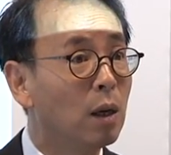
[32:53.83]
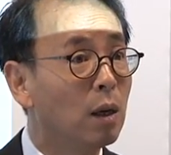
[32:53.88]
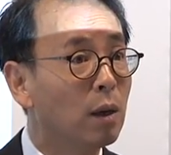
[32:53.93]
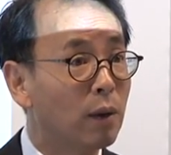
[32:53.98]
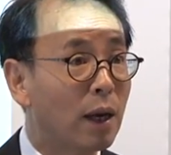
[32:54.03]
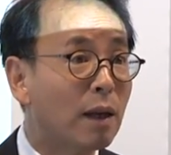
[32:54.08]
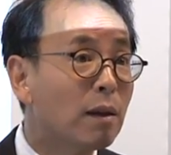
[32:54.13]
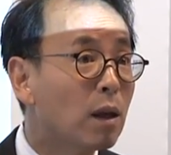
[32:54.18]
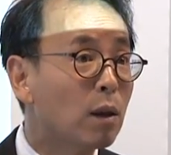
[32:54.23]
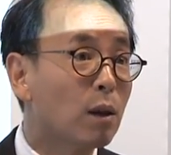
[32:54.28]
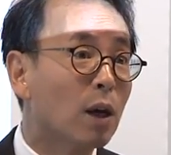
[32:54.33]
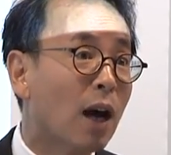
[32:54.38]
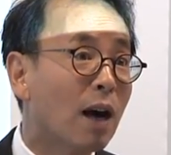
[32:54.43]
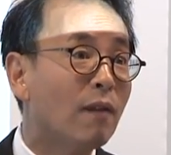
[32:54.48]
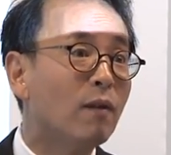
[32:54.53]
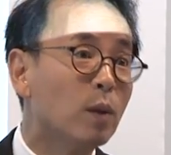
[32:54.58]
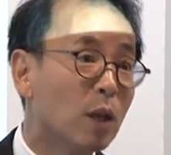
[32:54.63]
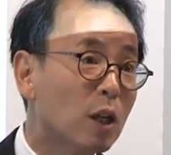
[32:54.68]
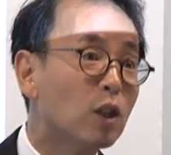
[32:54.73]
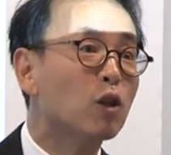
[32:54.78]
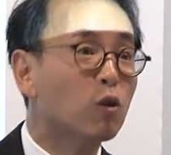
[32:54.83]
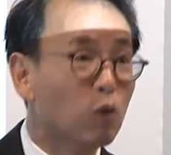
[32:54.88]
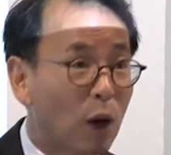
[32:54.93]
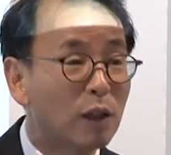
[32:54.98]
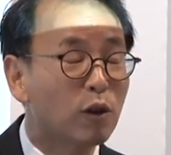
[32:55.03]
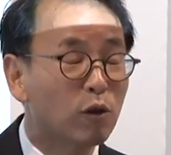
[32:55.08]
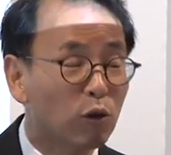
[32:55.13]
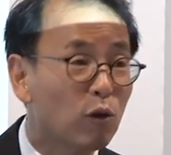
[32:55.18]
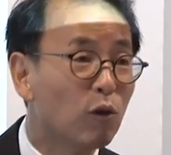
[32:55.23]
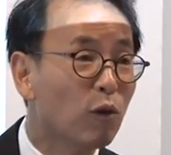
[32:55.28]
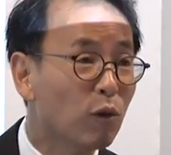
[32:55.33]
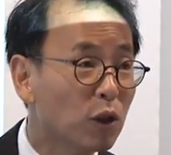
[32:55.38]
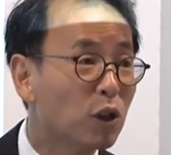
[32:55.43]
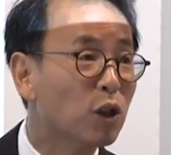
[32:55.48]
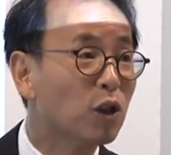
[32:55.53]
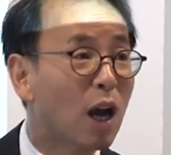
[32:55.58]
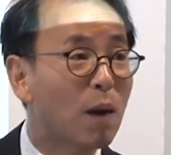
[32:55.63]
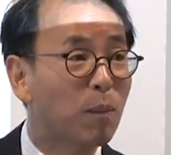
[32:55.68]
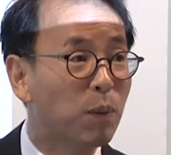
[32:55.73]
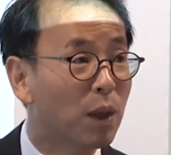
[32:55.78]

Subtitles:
Then the government is trying to stop